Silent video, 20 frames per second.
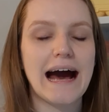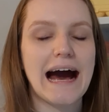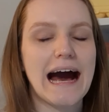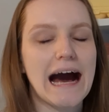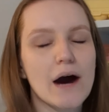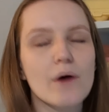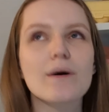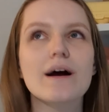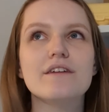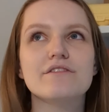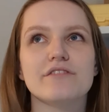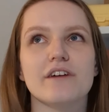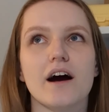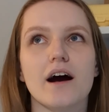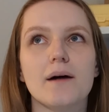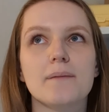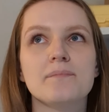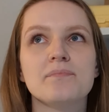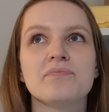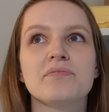
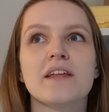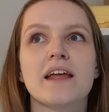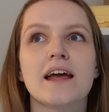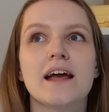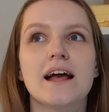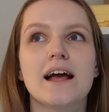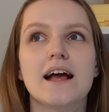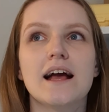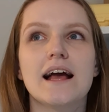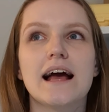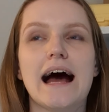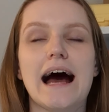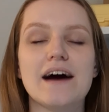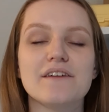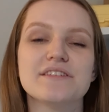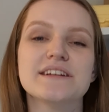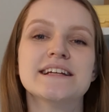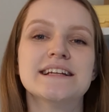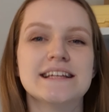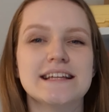However,
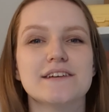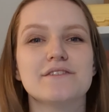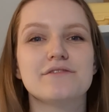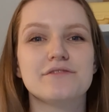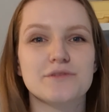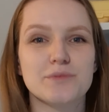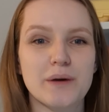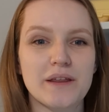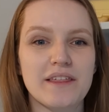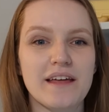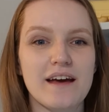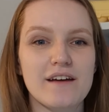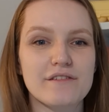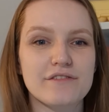having lived with it